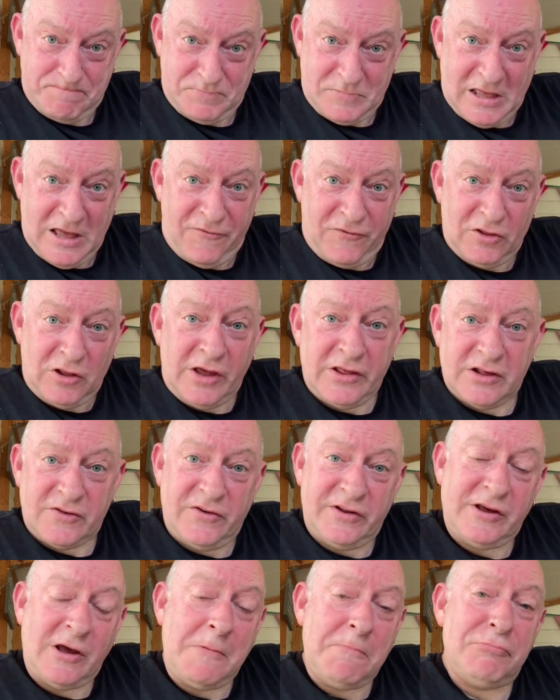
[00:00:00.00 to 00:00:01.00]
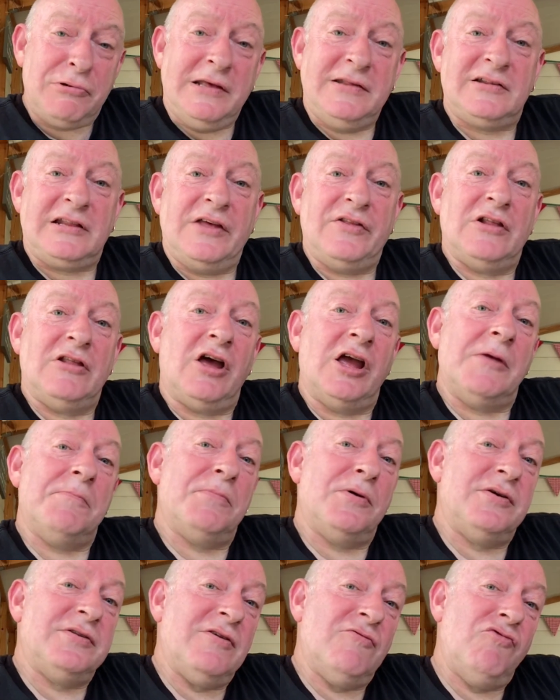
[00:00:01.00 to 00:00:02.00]
If you like this video, please click the like,
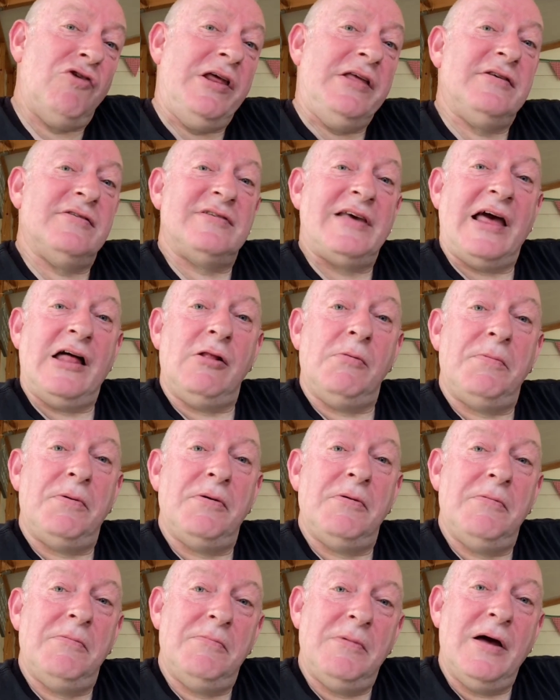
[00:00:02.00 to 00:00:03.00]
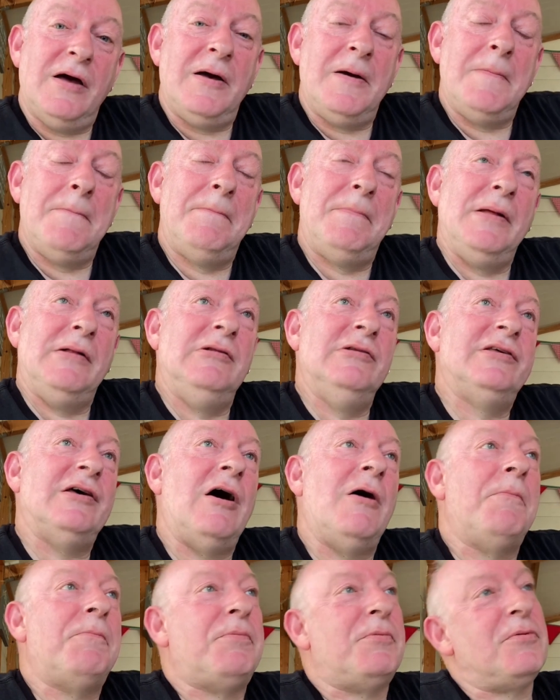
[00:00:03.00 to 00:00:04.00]
because it really does help build
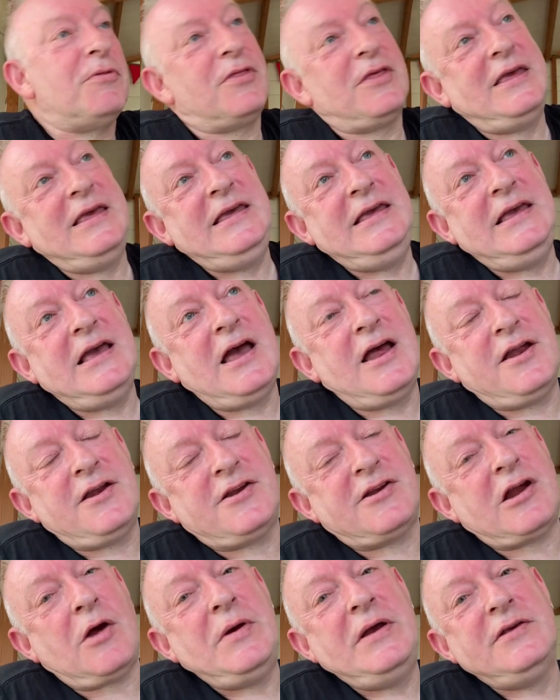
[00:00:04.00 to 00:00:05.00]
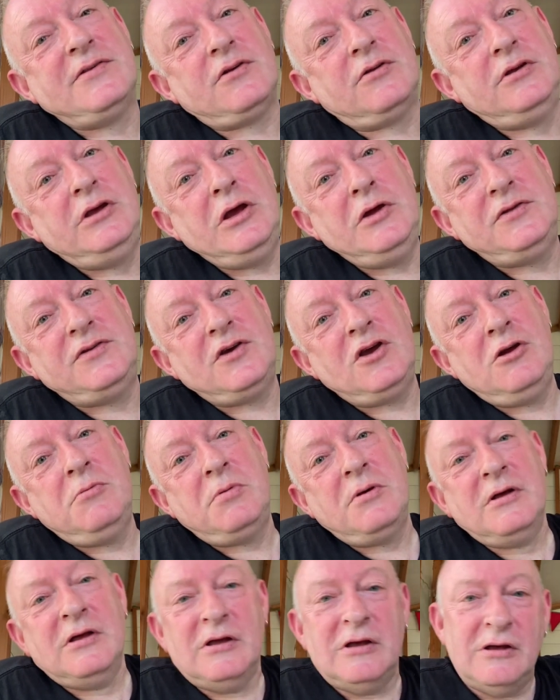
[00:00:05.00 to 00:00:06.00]
up the showings on YouTube
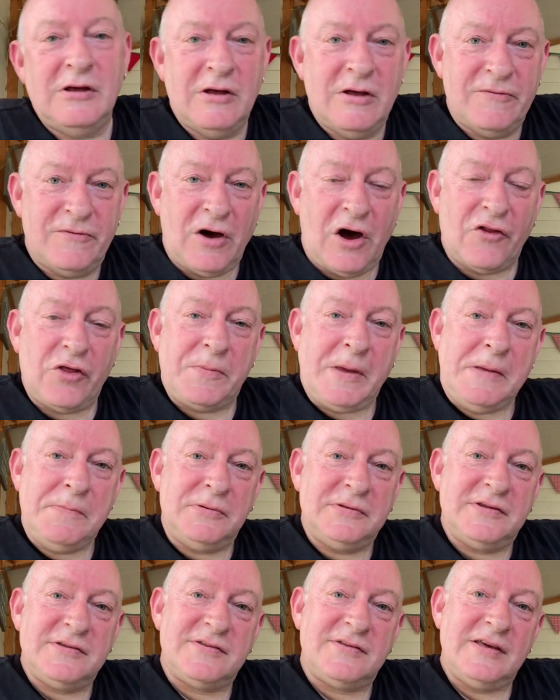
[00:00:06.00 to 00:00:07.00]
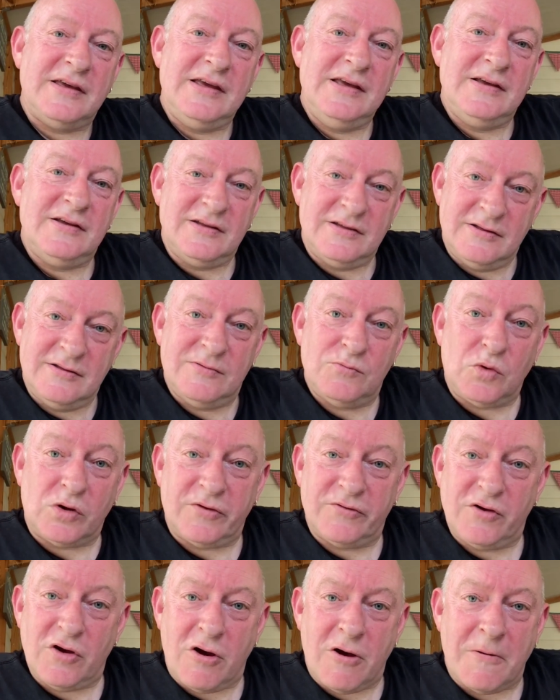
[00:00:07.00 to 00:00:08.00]
for other people to see what
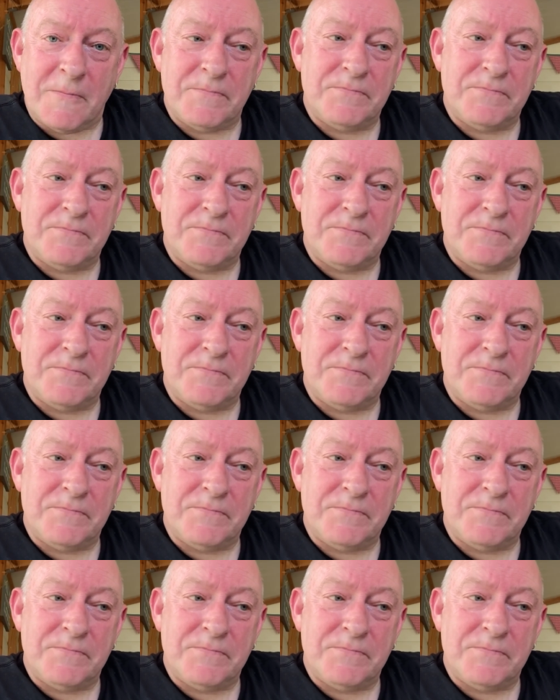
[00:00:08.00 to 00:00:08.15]
I've got,